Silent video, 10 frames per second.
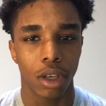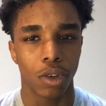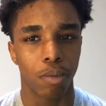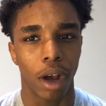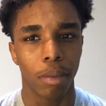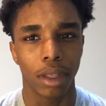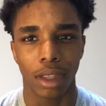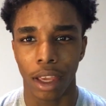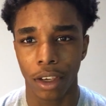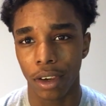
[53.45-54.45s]
you probably
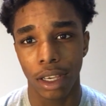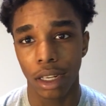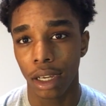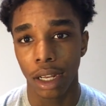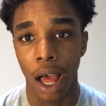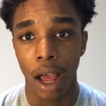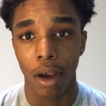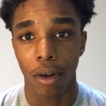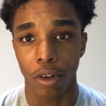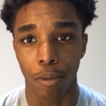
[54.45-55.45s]
think you're eating a lot, or you